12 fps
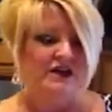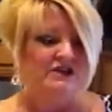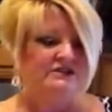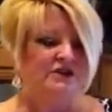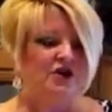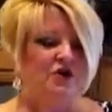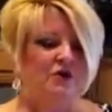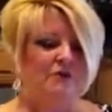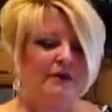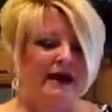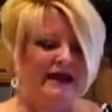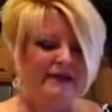So
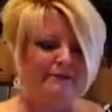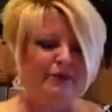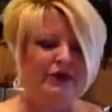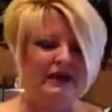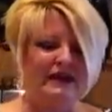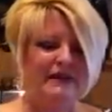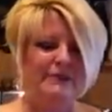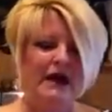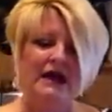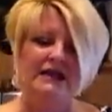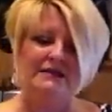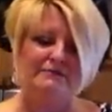by putting it
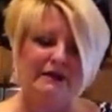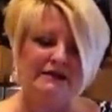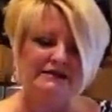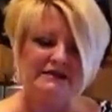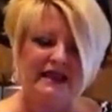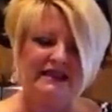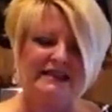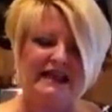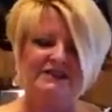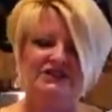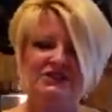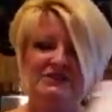behind the months like
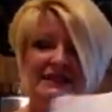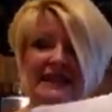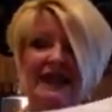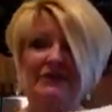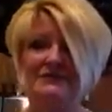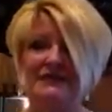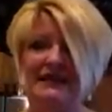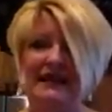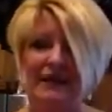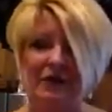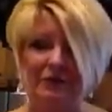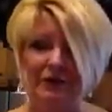that, do you see how it's going to
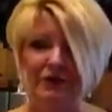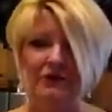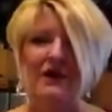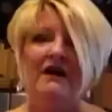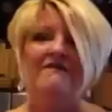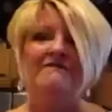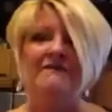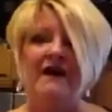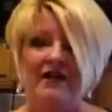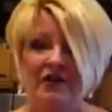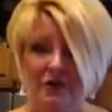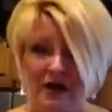help you
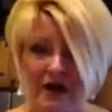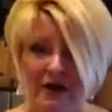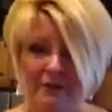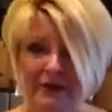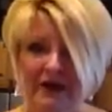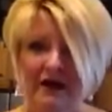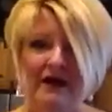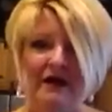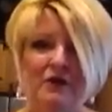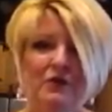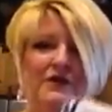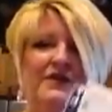follow up
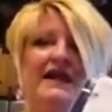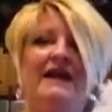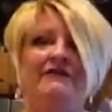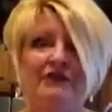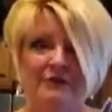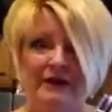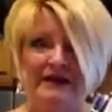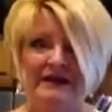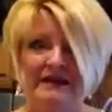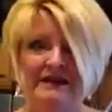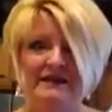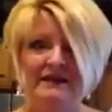with
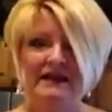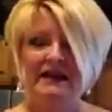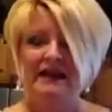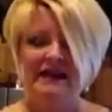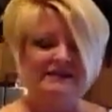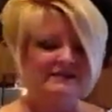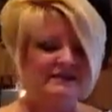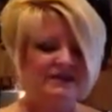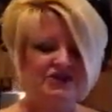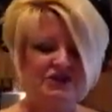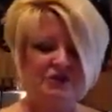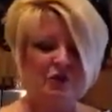everybody in
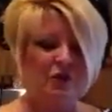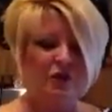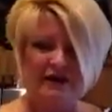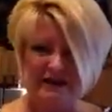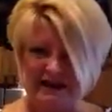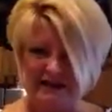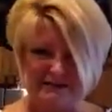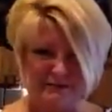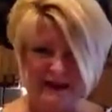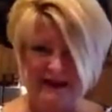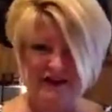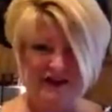such an organized
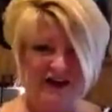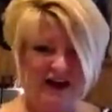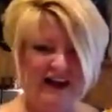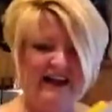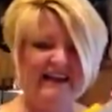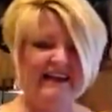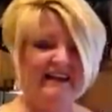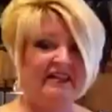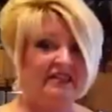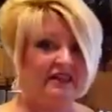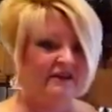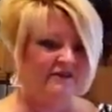manner? I
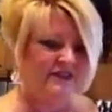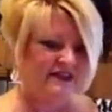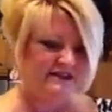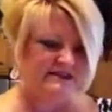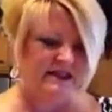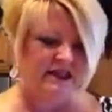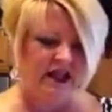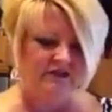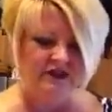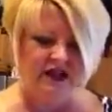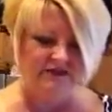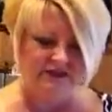love this. Love,
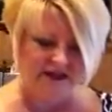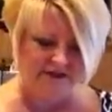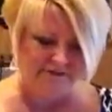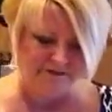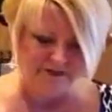love, love.